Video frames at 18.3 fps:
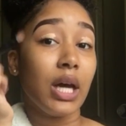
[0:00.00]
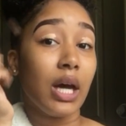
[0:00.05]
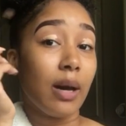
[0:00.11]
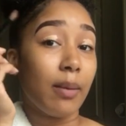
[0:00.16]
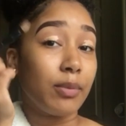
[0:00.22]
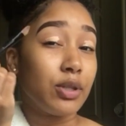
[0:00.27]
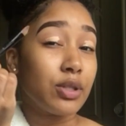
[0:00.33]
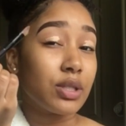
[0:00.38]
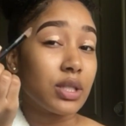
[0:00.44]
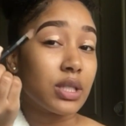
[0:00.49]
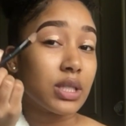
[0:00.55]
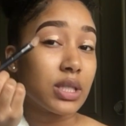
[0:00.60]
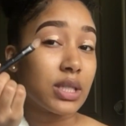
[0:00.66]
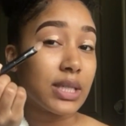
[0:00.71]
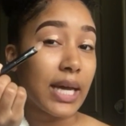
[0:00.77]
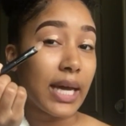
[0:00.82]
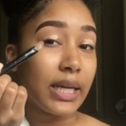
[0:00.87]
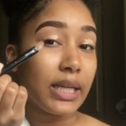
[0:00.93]
I'm gonna use this
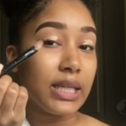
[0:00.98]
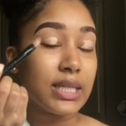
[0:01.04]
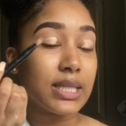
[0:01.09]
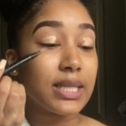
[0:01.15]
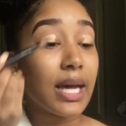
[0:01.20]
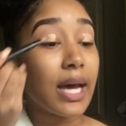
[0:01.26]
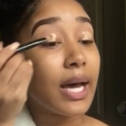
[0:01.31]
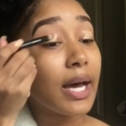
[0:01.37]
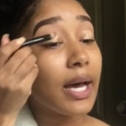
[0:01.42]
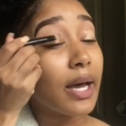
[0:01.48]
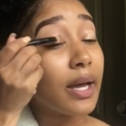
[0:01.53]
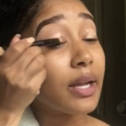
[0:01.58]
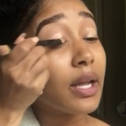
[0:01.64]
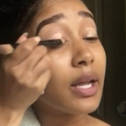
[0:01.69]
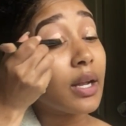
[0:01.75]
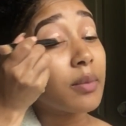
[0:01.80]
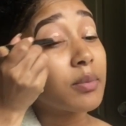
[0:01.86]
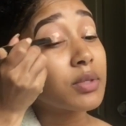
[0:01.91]
tiny
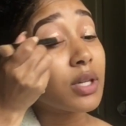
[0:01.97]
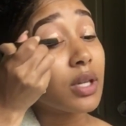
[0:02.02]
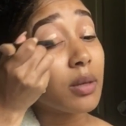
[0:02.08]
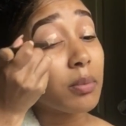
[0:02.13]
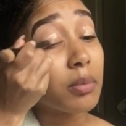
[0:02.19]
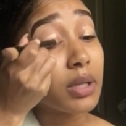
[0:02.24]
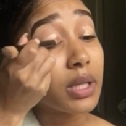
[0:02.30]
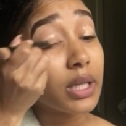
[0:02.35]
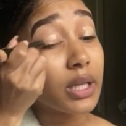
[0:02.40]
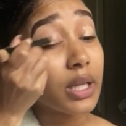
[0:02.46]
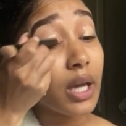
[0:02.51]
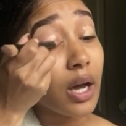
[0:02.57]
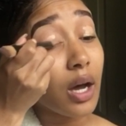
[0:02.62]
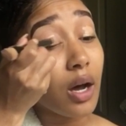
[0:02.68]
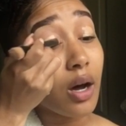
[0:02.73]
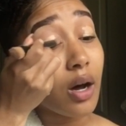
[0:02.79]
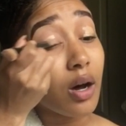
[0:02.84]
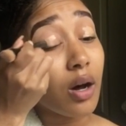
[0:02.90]
side and I'm just gonna blend
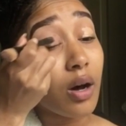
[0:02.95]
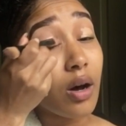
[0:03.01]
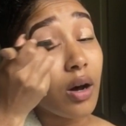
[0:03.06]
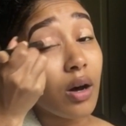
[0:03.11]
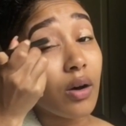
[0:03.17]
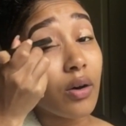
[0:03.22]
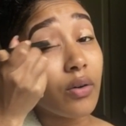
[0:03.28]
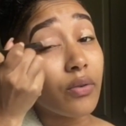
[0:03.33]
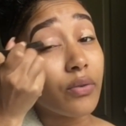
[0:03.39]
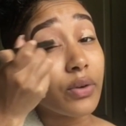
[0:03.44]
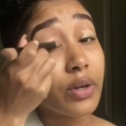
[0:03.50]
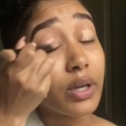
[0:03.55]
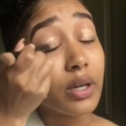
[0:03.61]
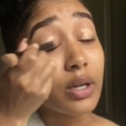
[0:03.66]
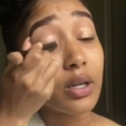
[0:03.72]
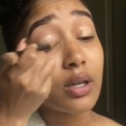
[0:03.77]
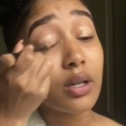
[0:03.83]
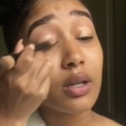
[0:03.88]
it all
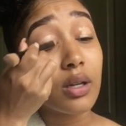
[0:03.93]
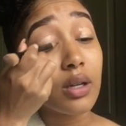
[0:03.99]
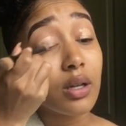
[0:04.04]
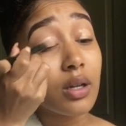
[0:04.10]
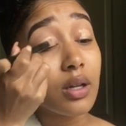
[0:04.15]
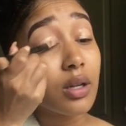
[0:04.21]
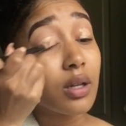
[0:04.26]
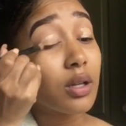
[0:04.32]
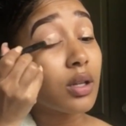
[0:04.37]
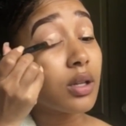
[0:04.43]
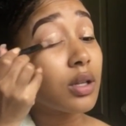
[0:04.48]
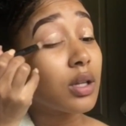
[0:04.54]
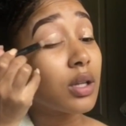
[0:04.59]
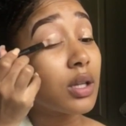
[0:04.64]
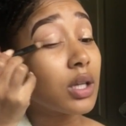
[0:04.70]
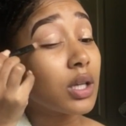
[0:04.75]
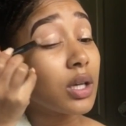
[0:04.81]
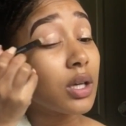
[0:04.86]
over
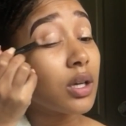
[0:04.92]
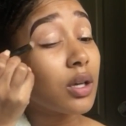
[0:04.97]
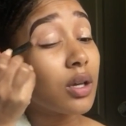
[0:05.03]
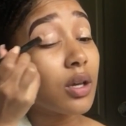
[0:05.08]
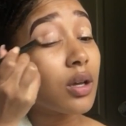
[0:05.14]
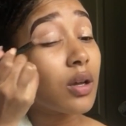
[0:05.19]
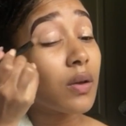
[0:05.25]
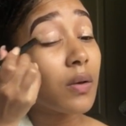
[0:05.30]
the lid.